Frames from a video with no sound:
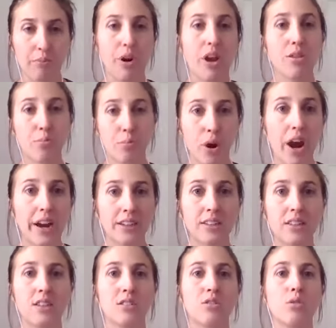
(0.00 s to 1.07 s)
breath
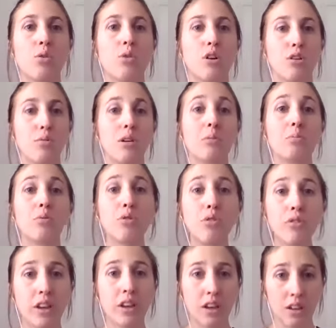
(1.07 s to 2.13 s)
practice or
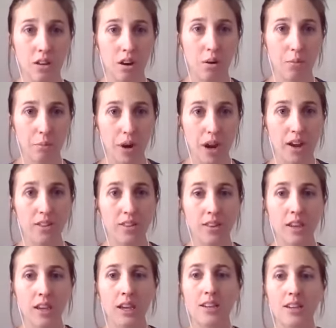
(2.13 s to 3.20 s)
improving our breath,